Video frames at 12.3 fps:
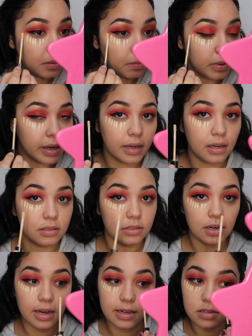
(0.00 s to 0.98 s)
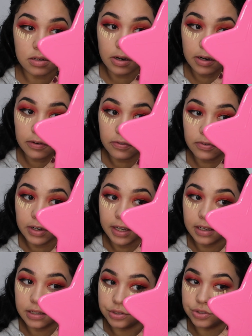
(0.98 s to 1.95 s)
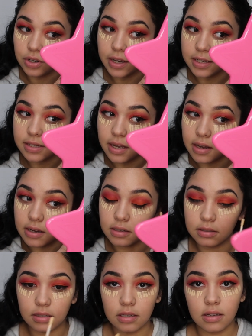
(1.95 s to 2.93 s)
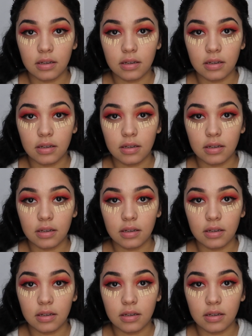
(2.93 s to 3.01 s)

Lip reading: my under eyes are freaking dry as hell.